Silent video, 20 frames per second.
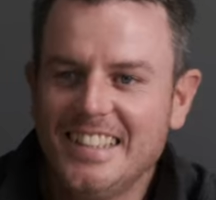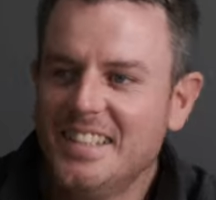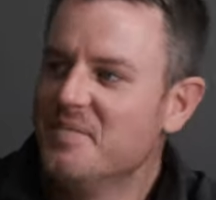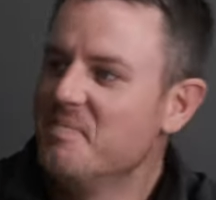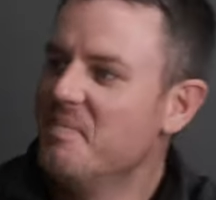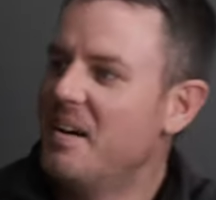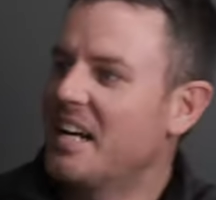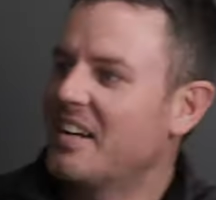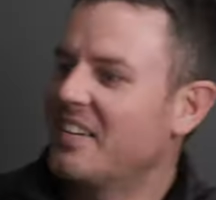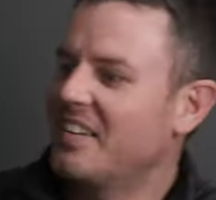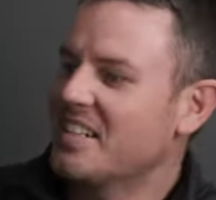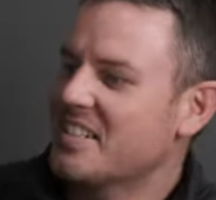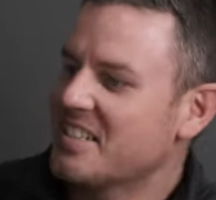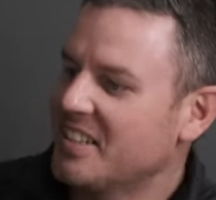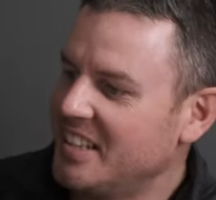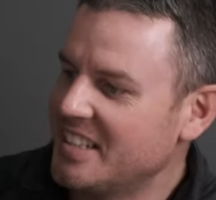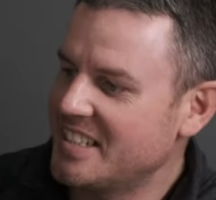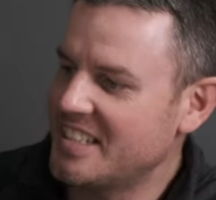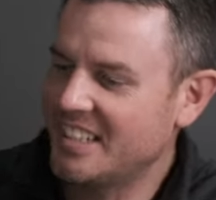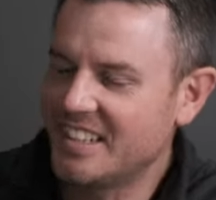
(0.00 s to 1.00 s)
mega
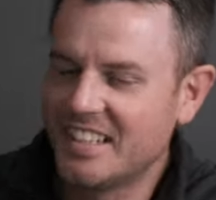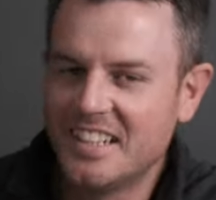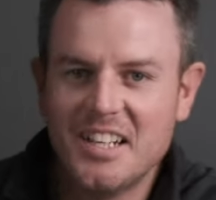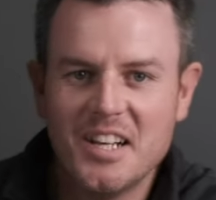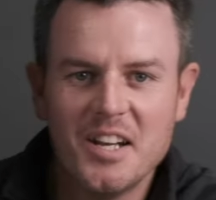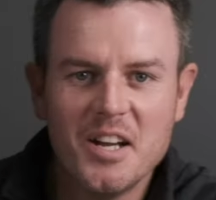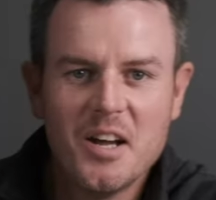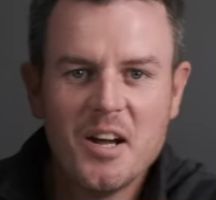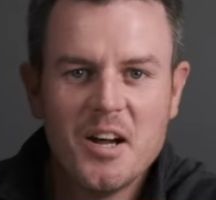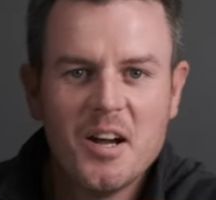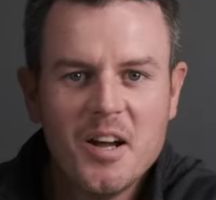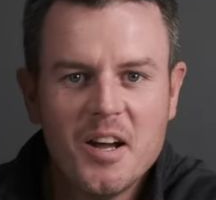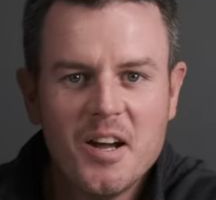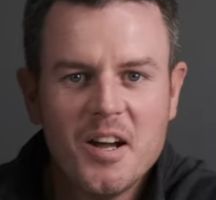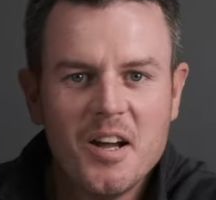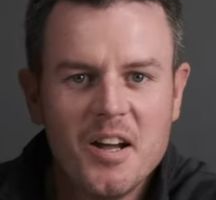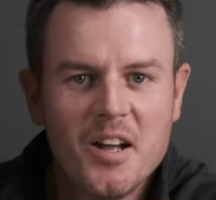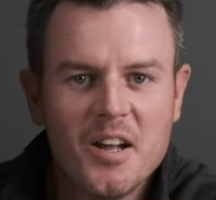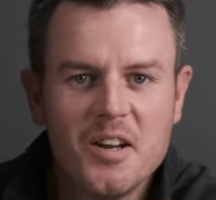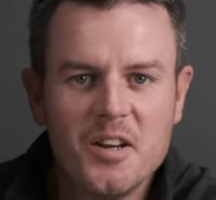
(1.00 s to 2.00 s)
excited.
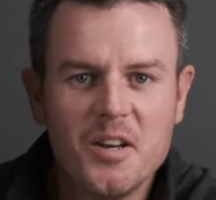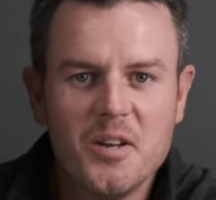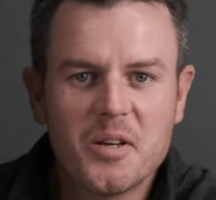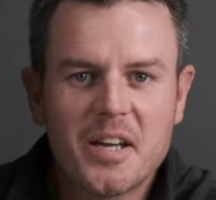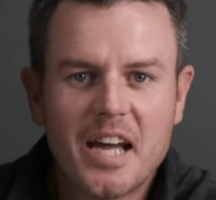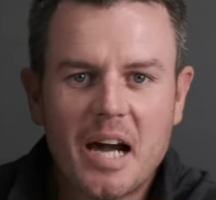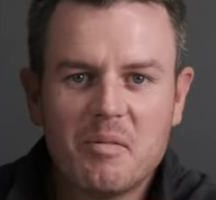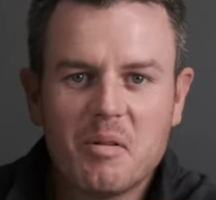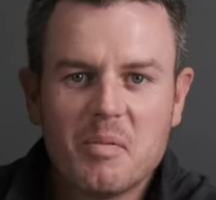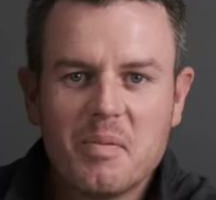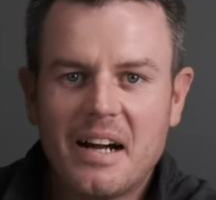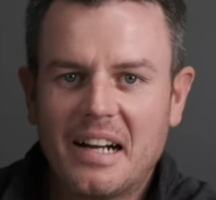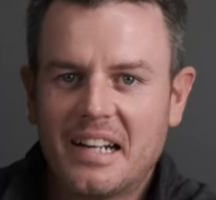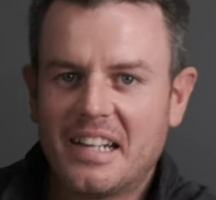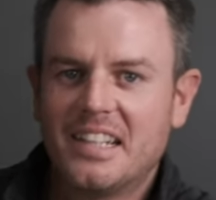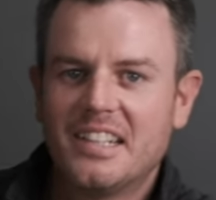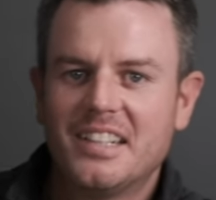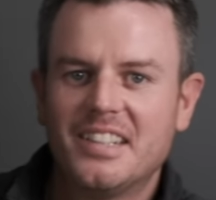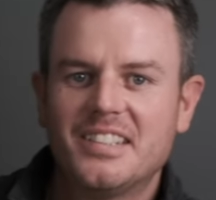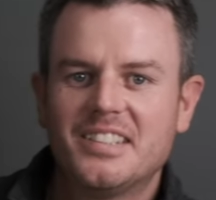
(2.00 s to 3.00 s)
New camera bag.
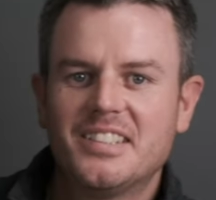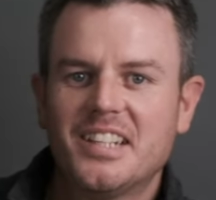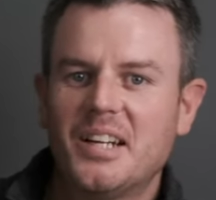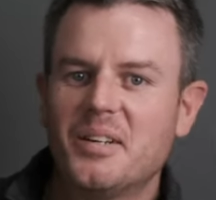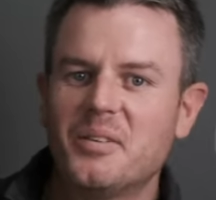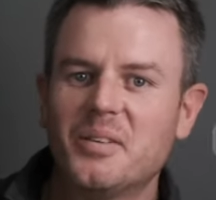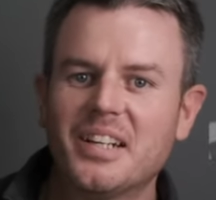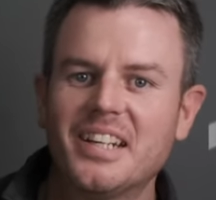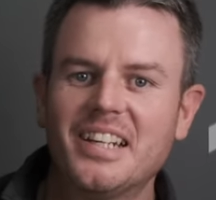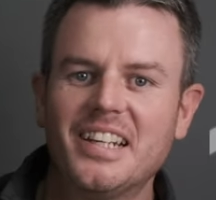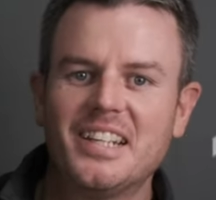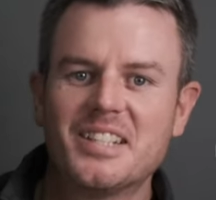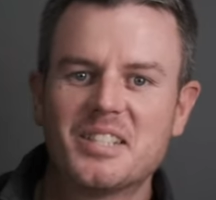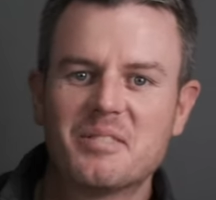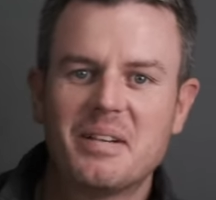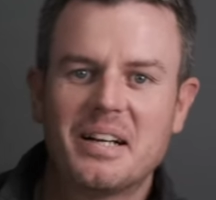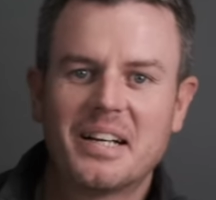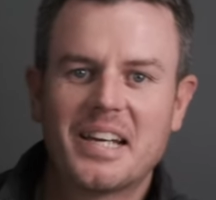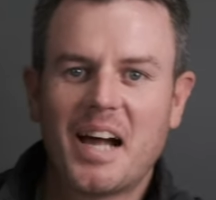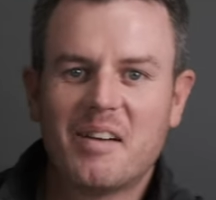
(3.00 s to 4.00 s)
Don't know what it is
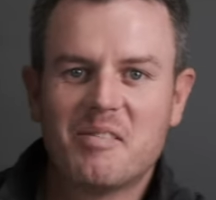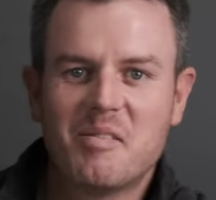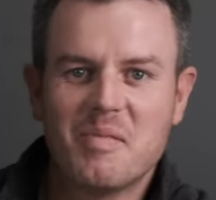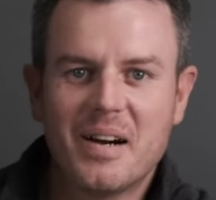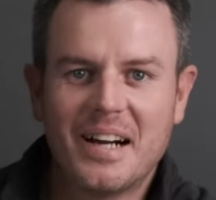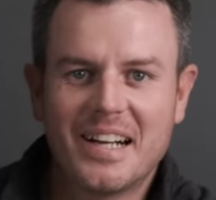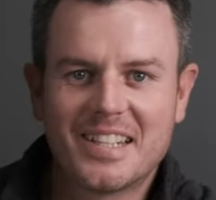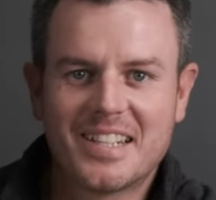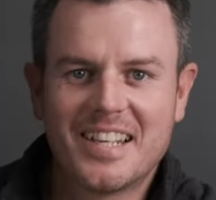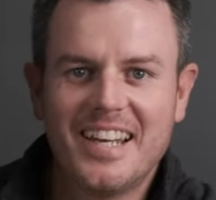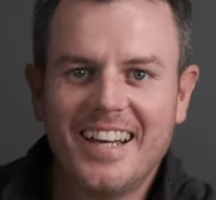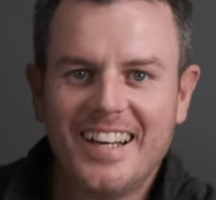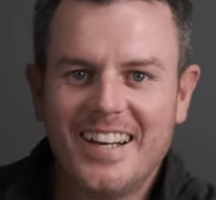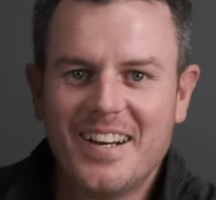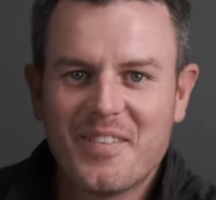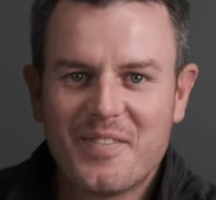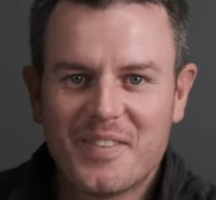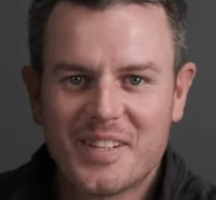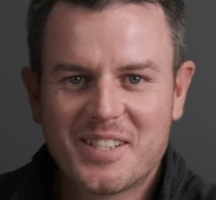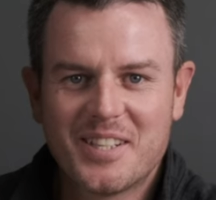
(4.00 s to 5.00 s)
about camera bags.
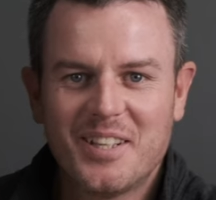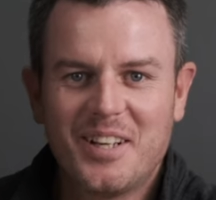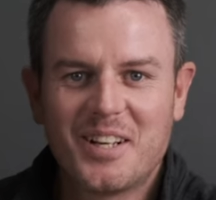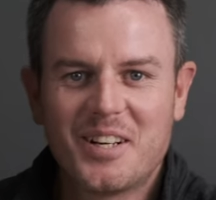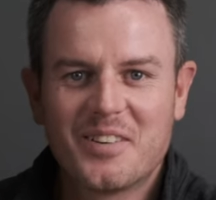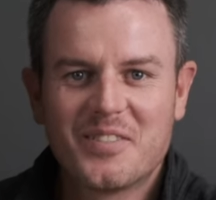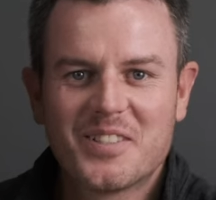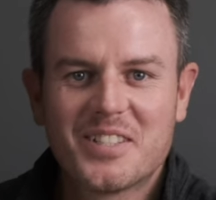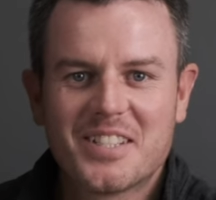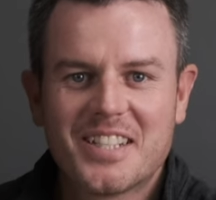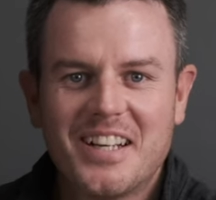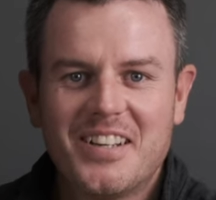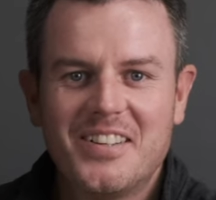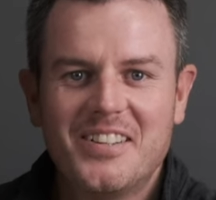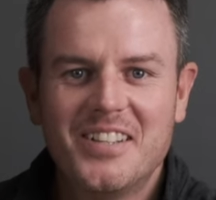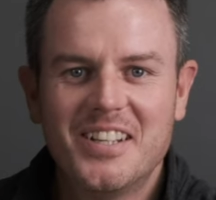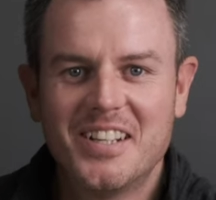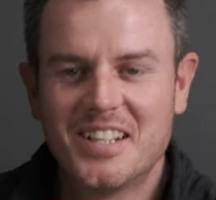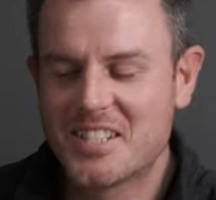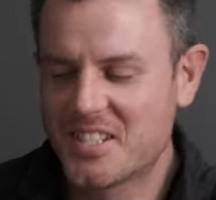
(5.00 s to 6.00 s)
Photographers go
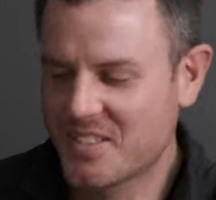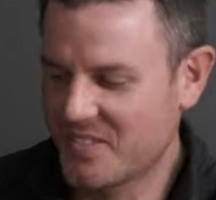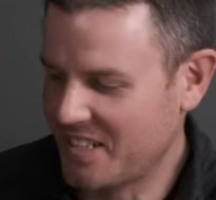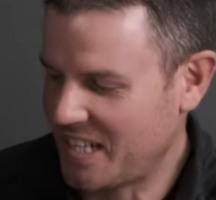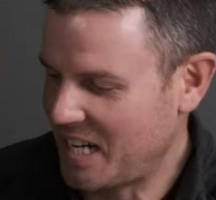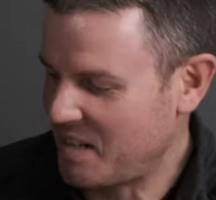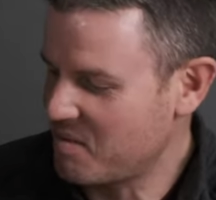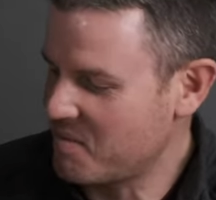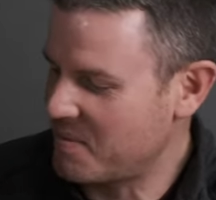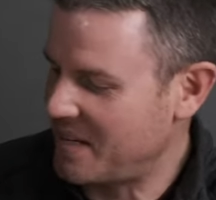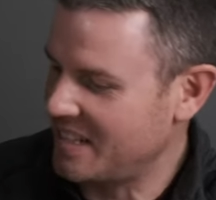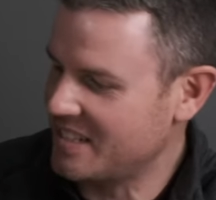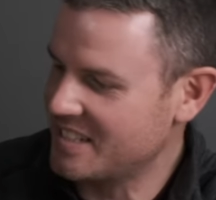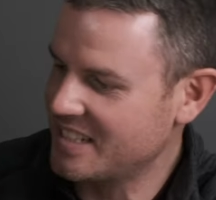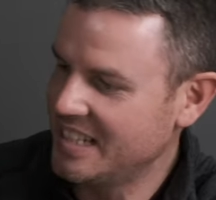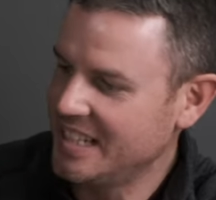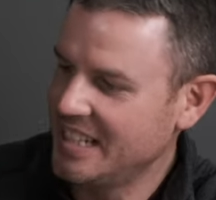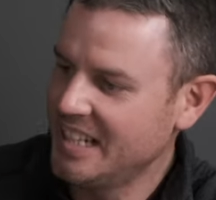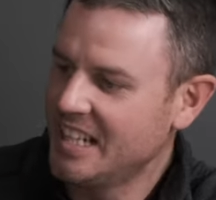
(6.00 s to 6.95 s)
nuts for camera bags.